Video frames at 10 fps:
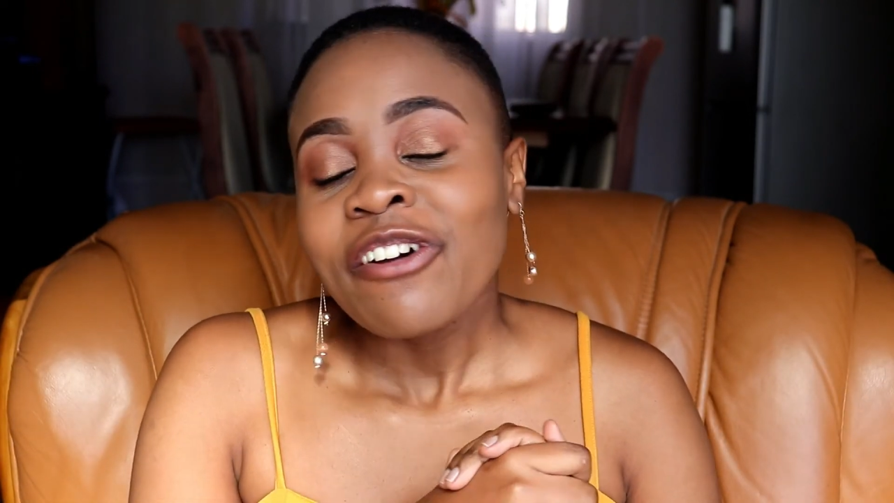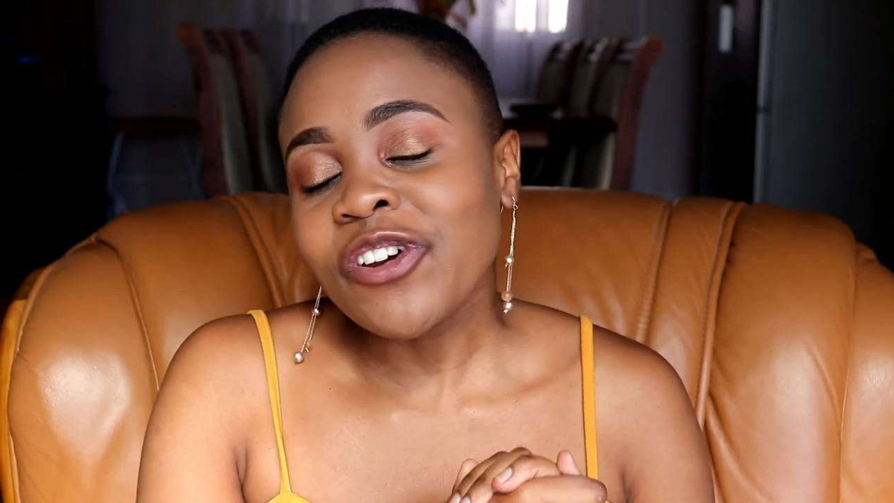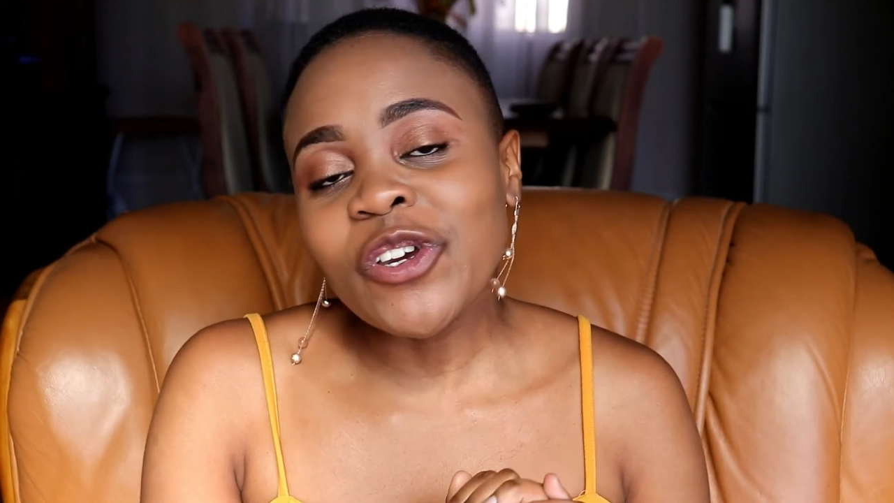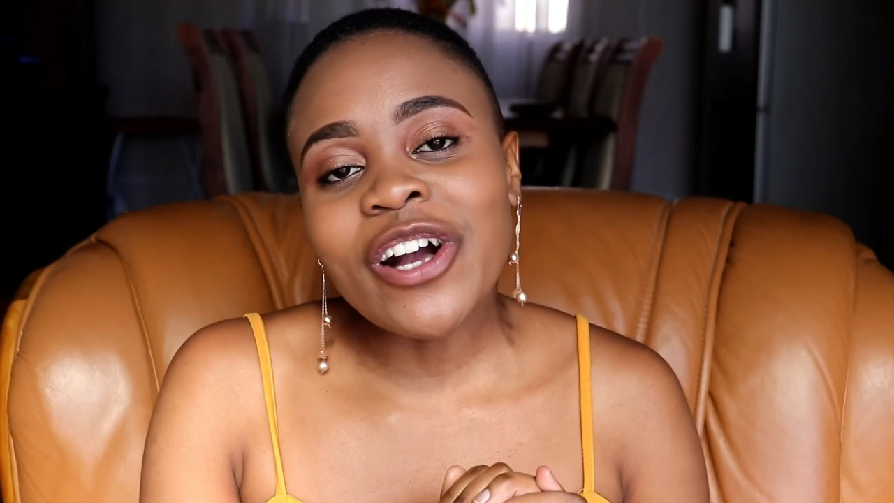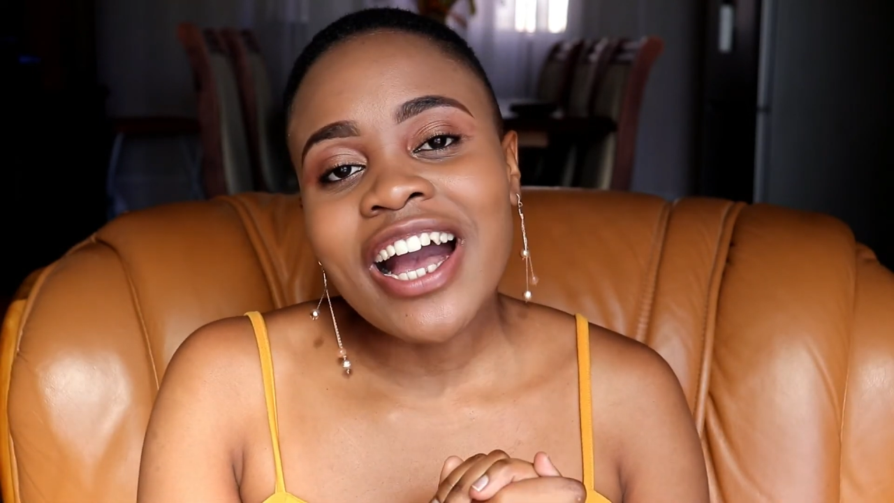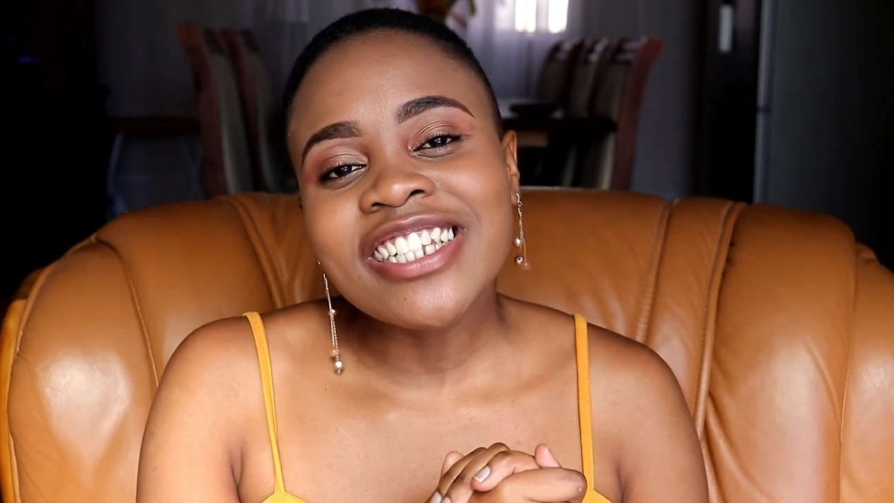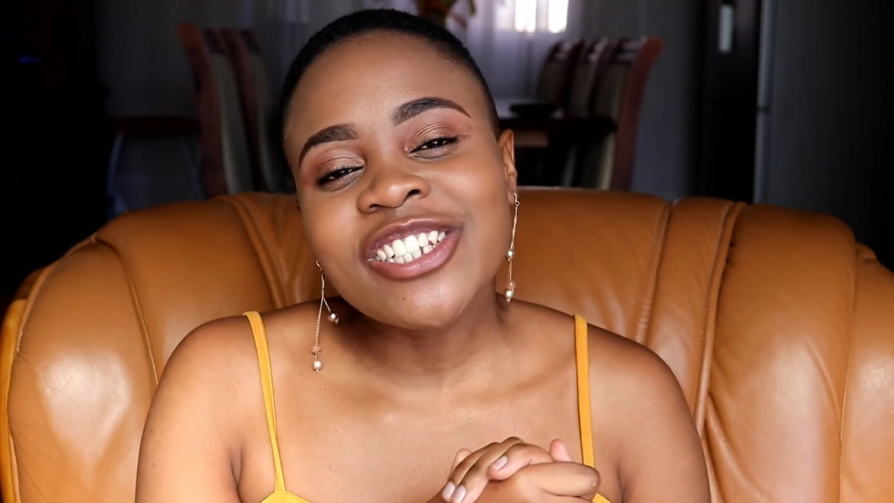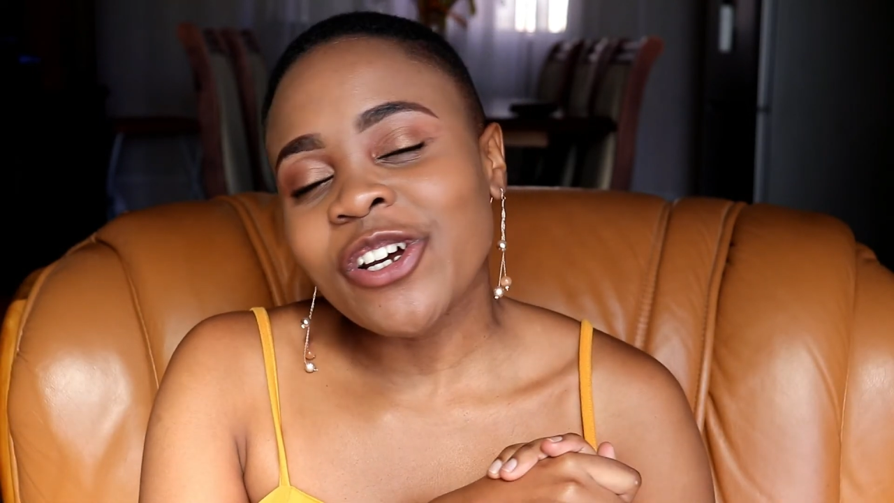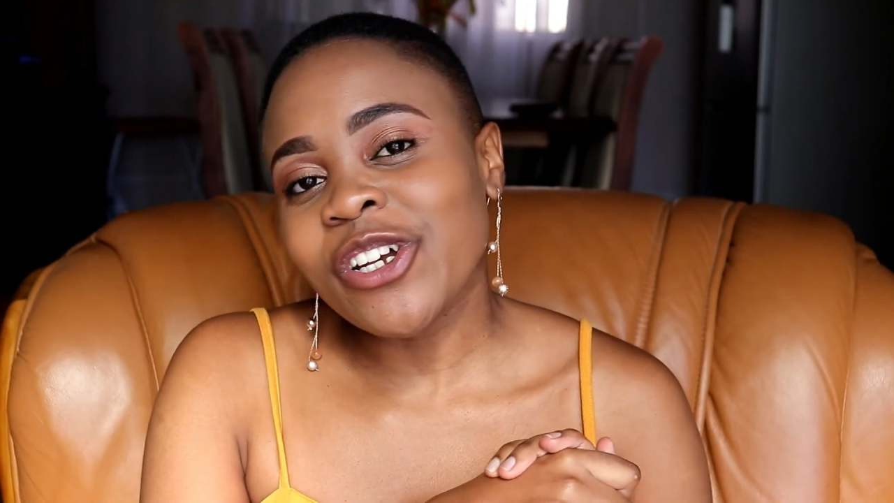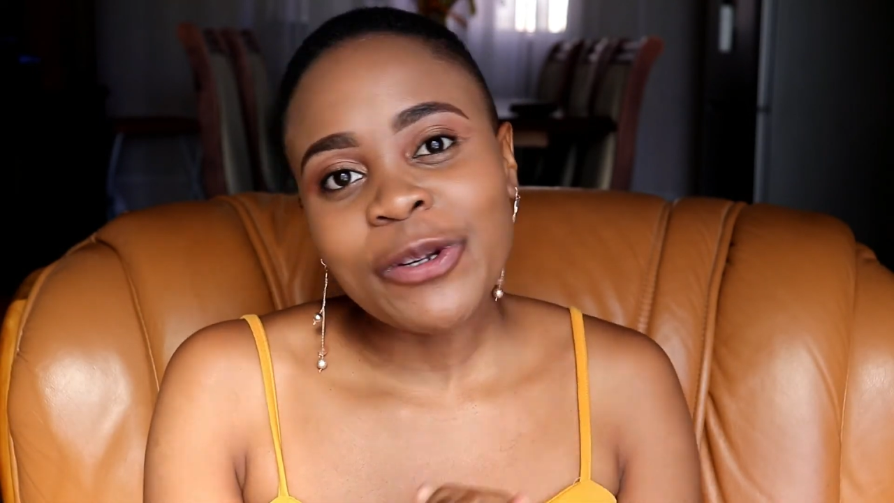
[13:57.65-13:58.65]
for you guys.
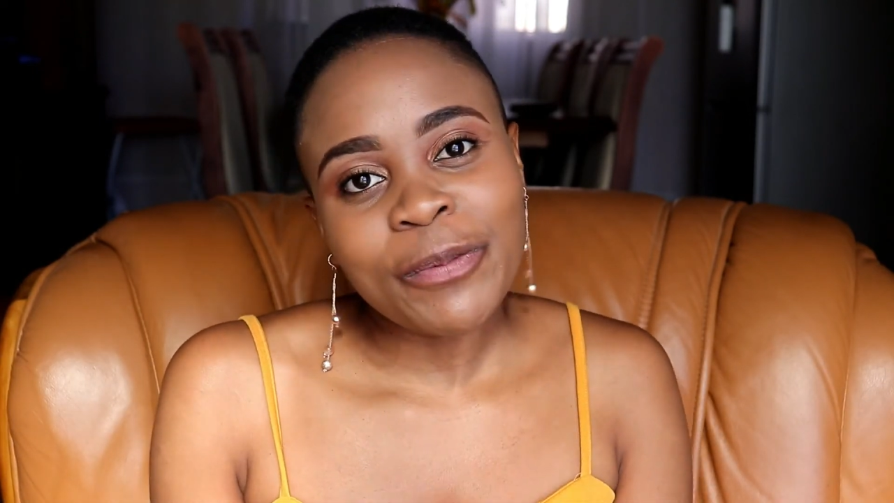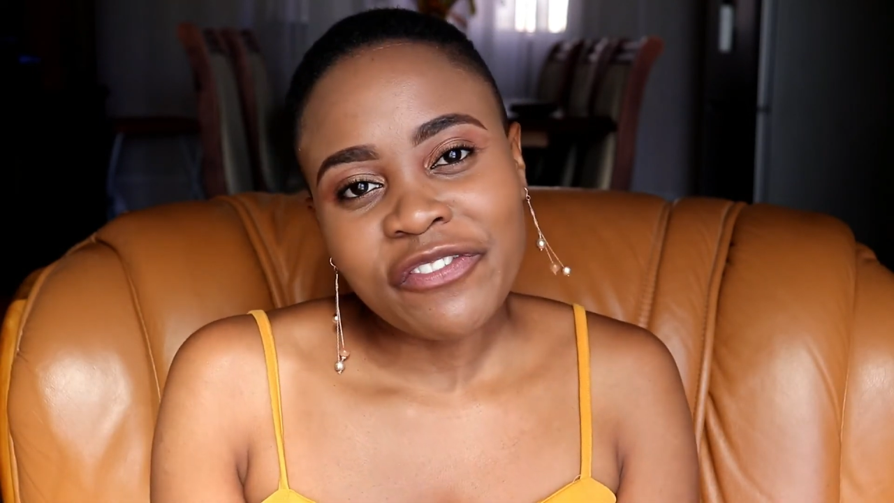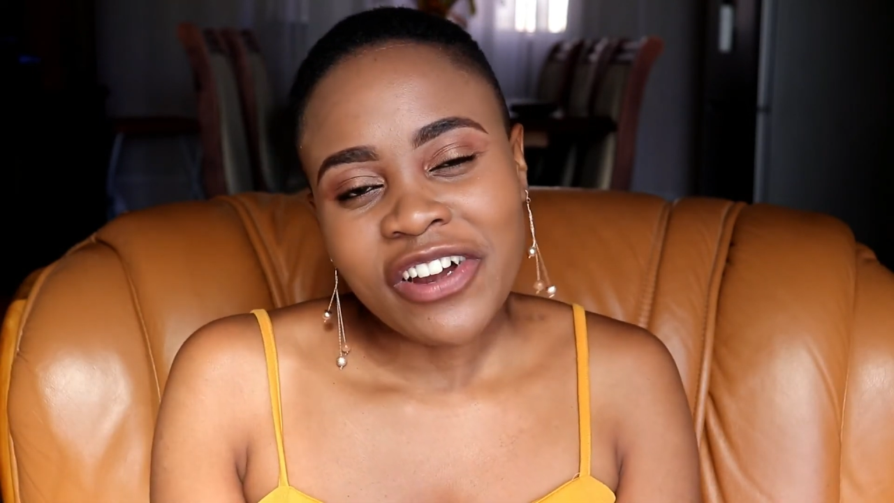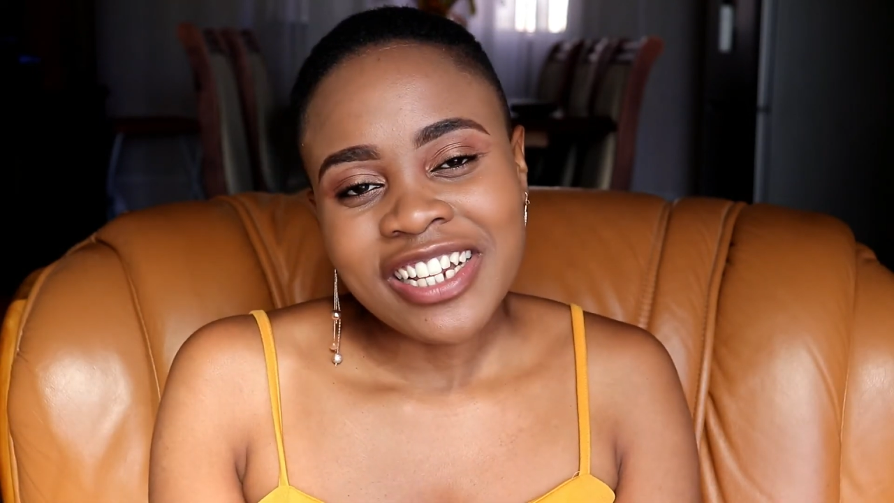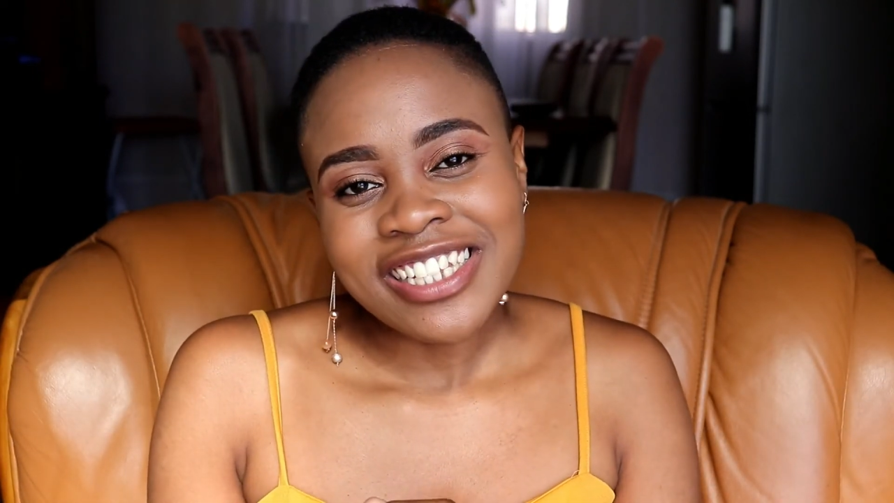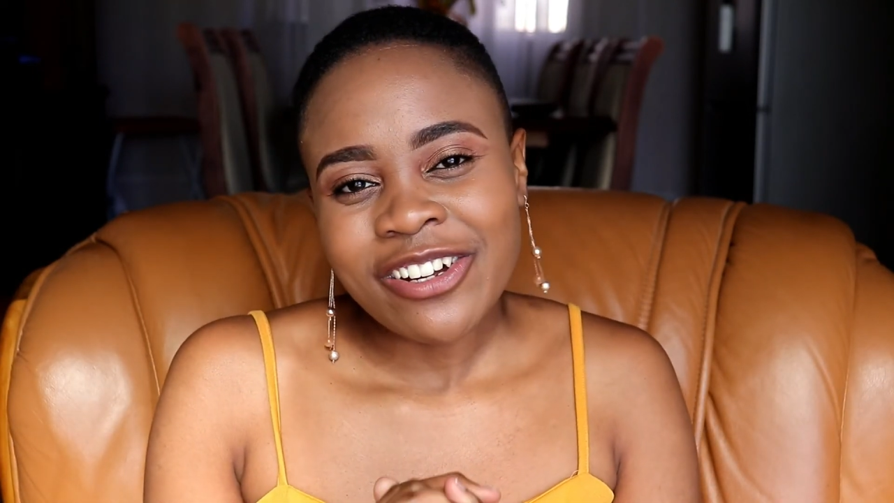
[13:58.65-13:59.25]
So it could be fun.